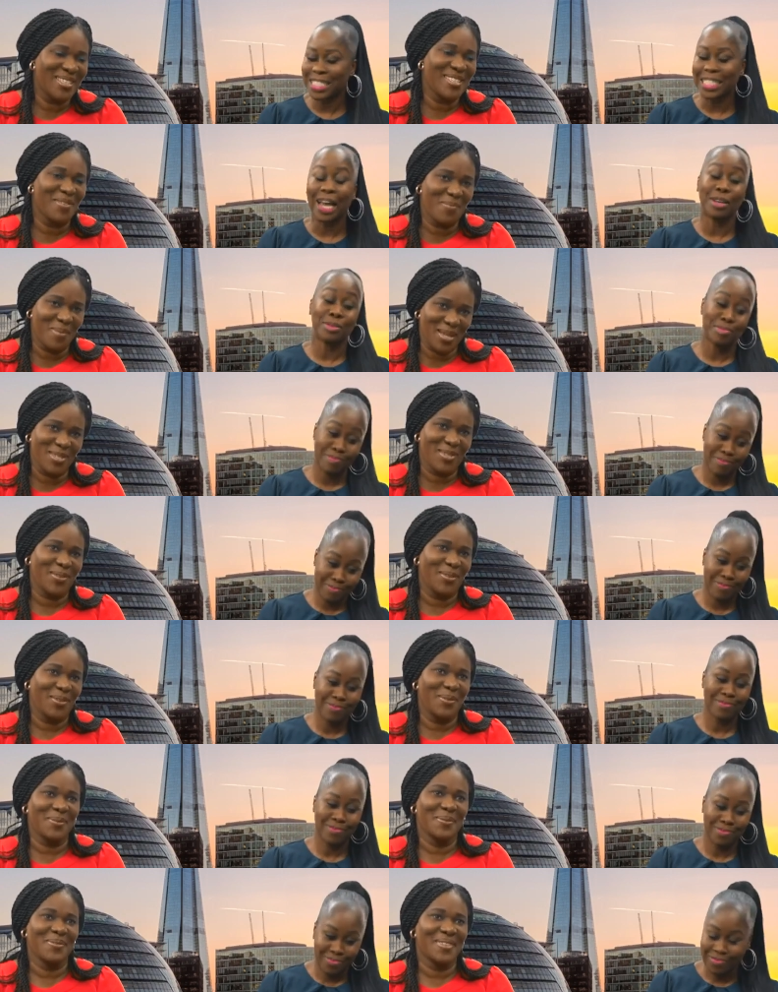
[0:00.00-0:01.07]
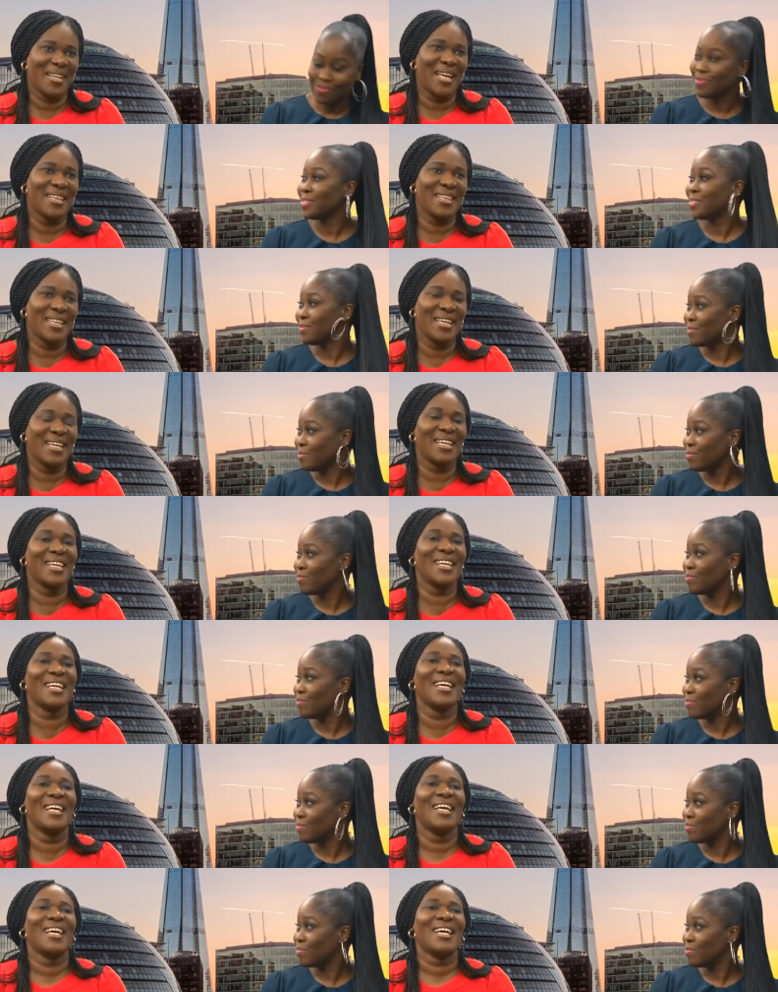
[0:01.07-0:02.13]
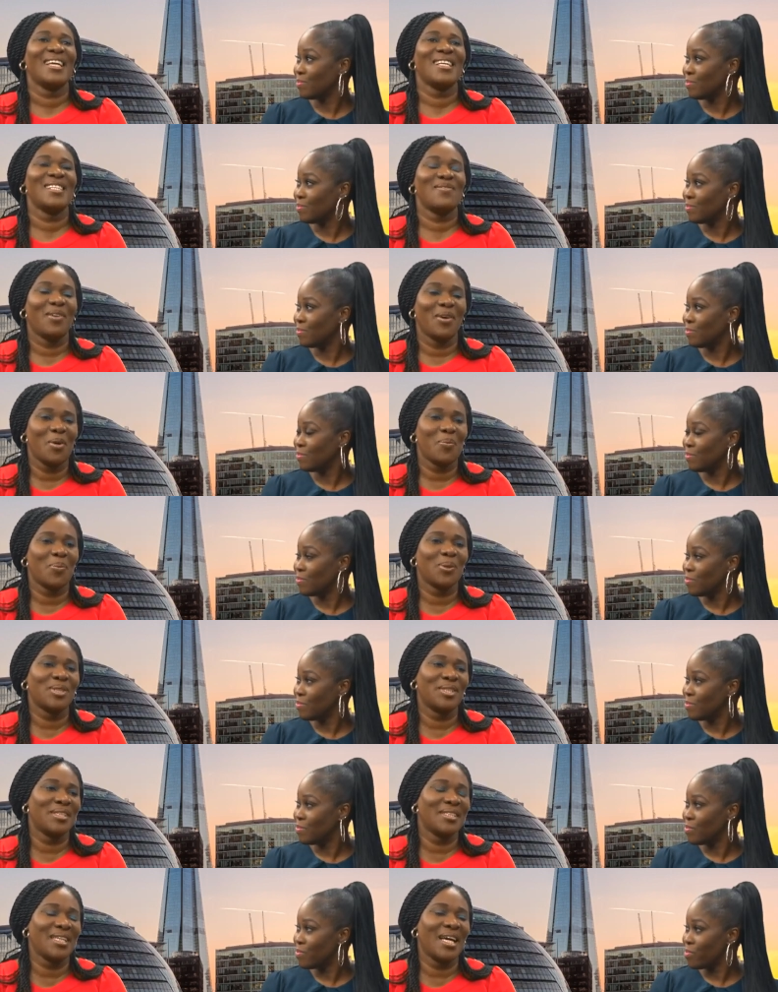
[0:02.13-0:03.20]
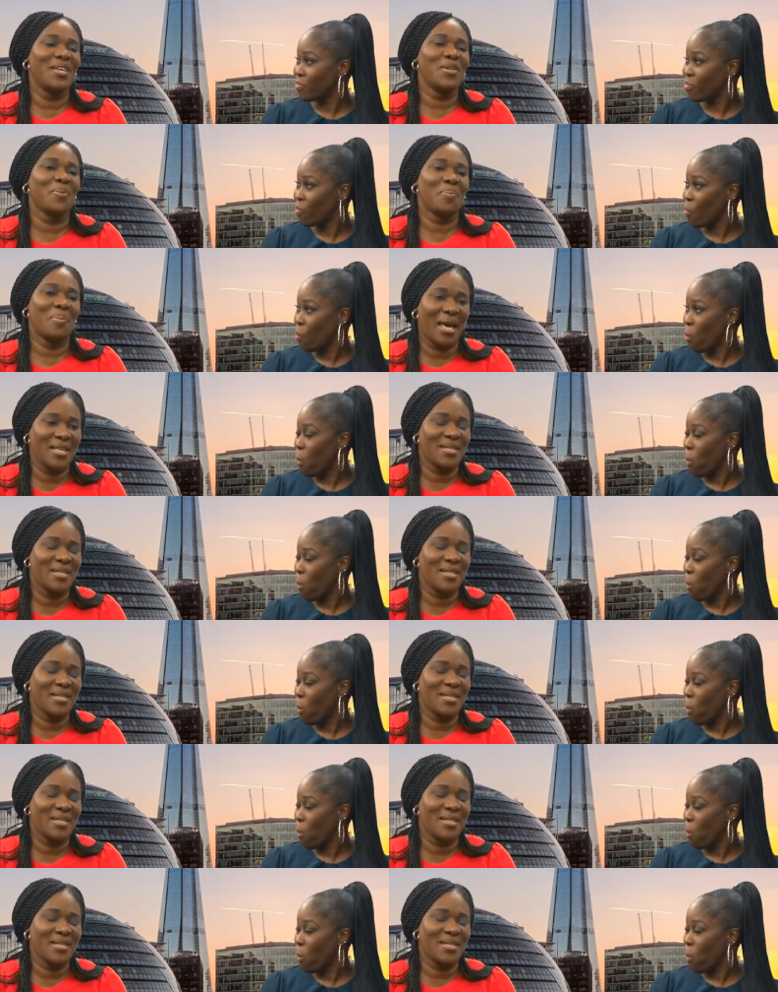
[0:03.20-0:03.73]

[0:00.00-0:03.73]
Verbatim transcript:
Speaker 1: to mentor you. I think it's very important that you pay